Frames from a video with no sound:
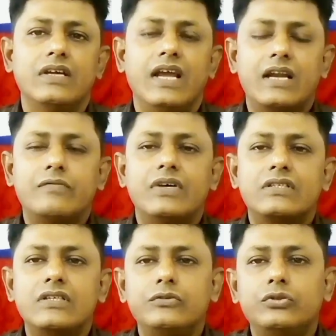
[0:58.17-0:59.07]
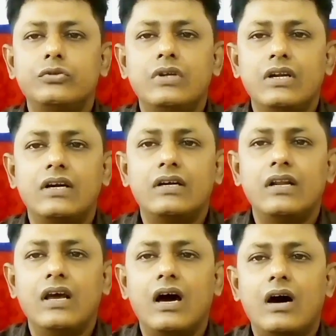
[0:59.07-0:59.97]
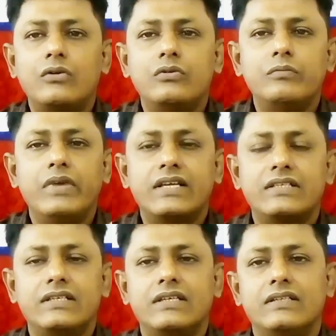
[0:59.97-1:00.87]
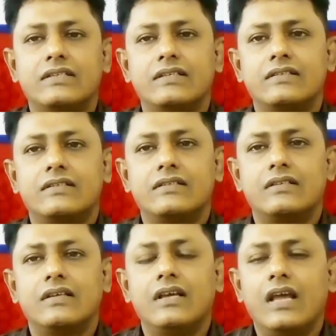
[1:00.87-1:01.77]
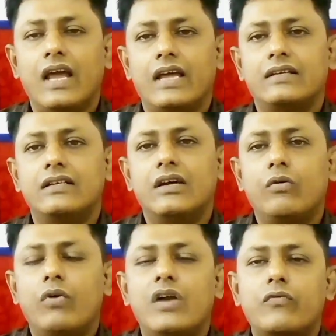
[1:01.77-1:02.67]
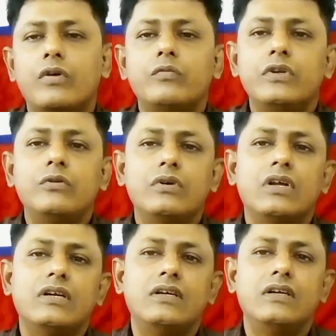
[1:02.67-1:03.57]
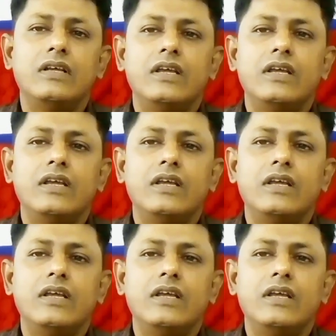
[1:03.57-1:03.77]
At first, you should learn how to make sentences. And where from will you learn?